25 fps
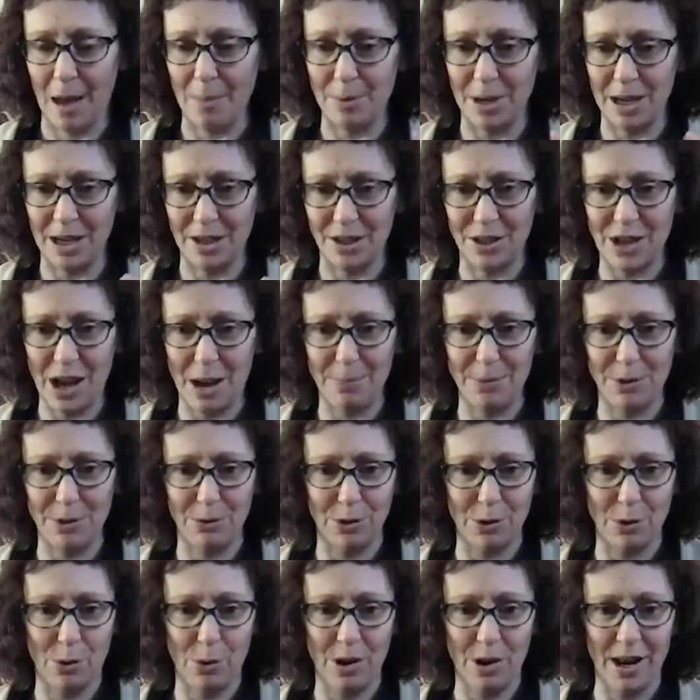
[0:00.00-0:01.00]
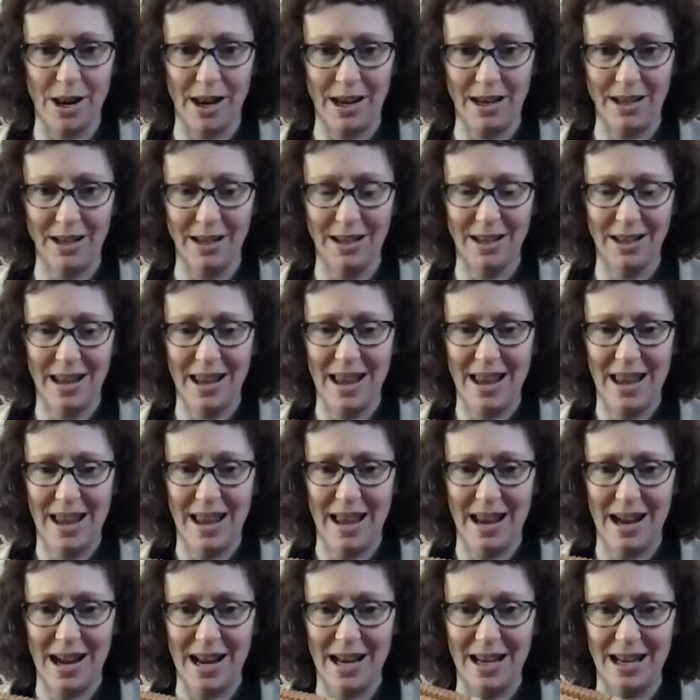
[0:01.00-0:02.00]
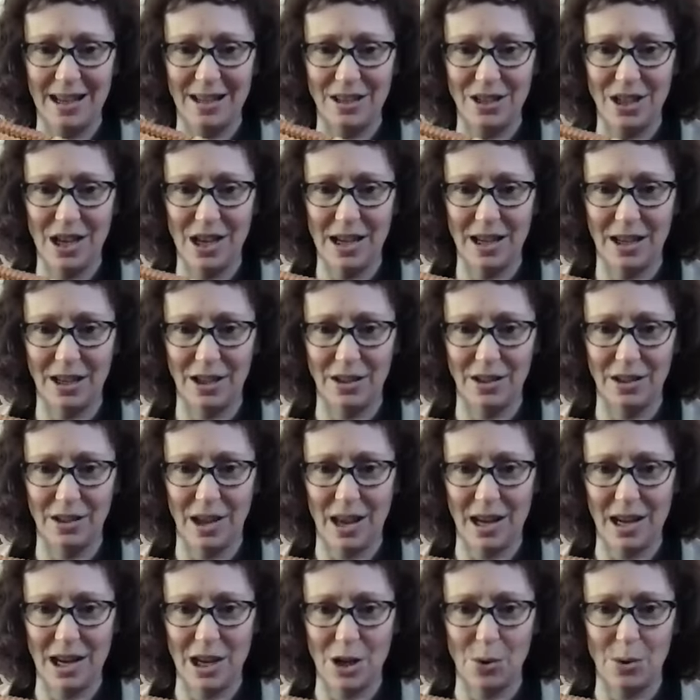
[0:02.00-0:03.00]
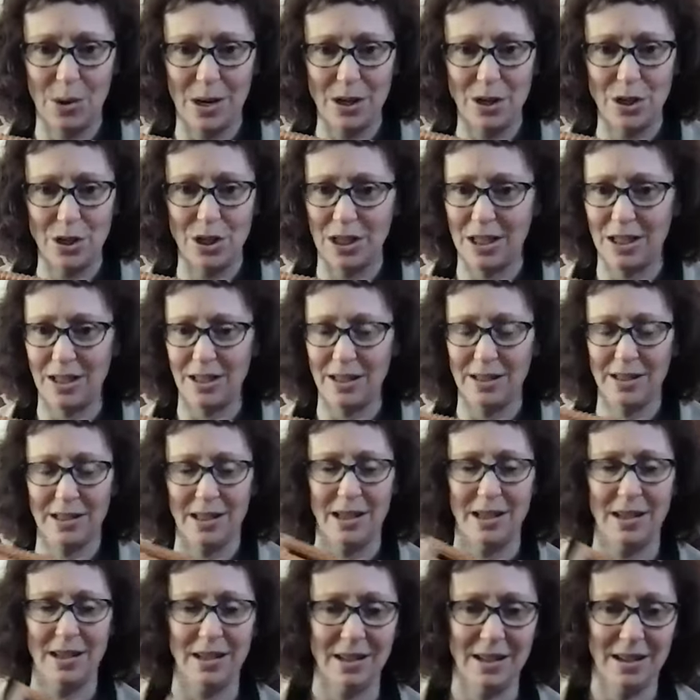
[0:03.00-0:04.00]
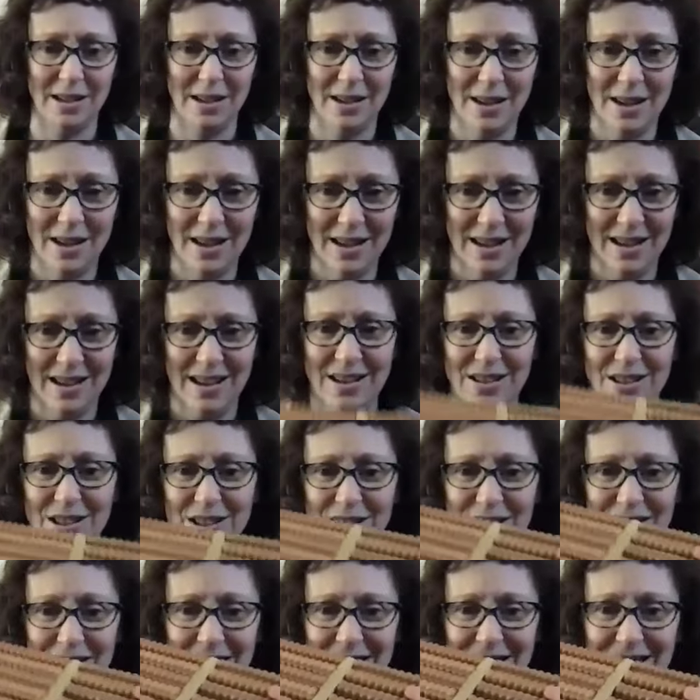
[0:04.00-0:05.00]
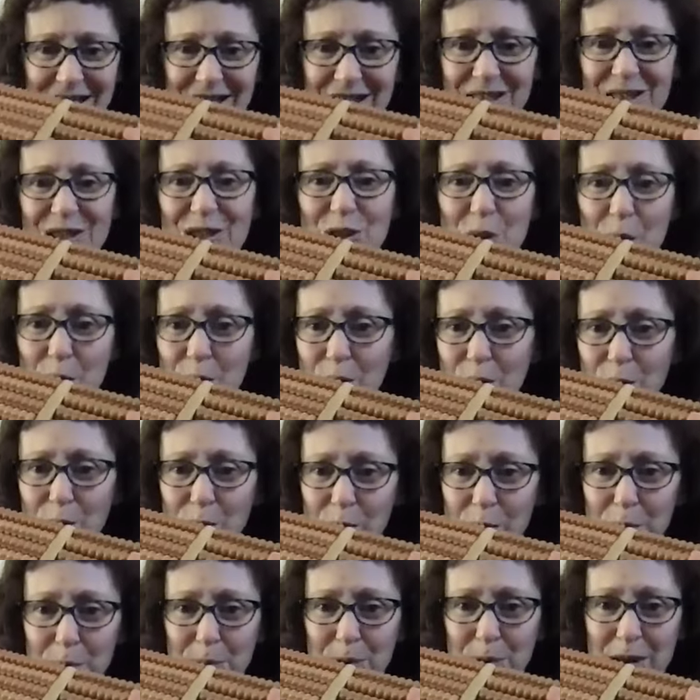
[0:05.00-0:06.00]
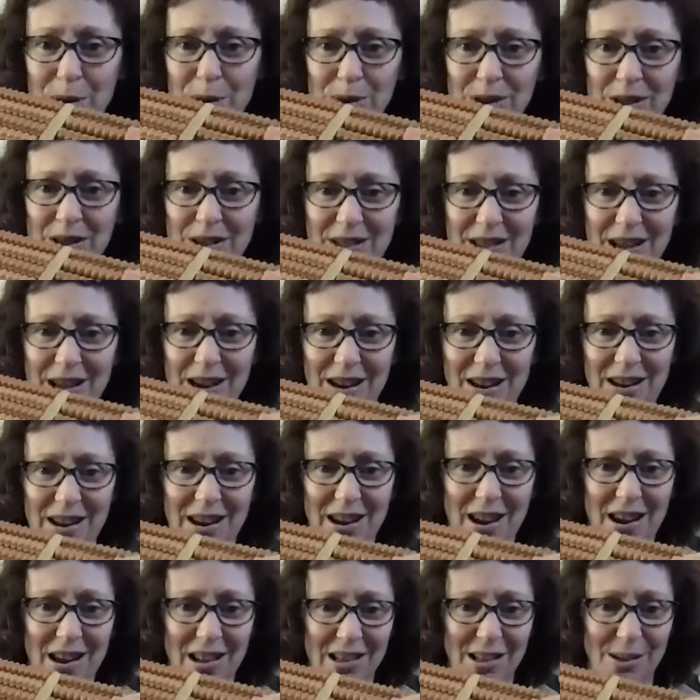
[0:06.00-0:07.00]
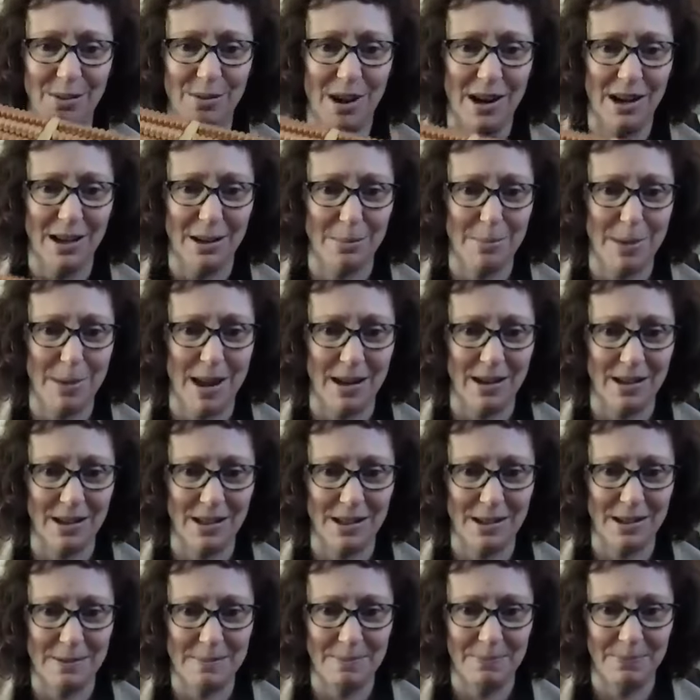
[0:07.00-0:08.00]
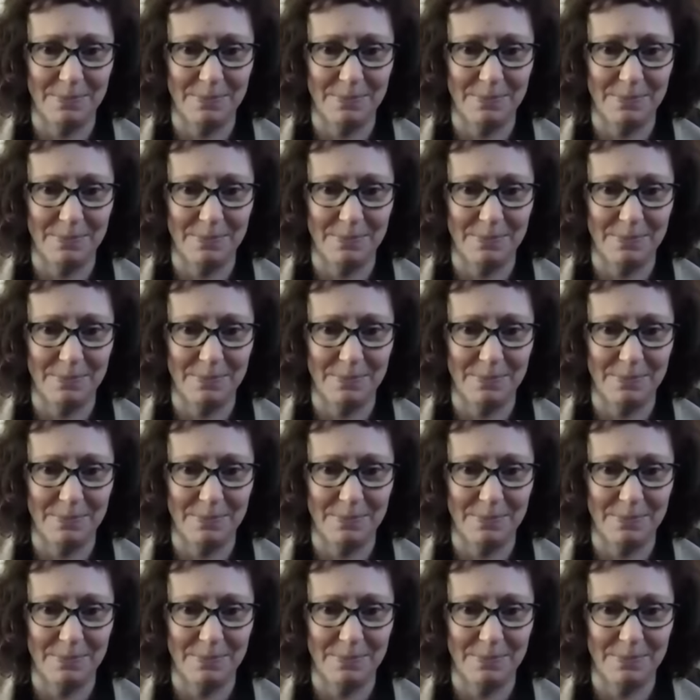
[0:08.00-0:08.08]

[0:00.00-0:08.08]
going to stop the recording and I can take any questions, and this is so cool to play with this. I highly recommend.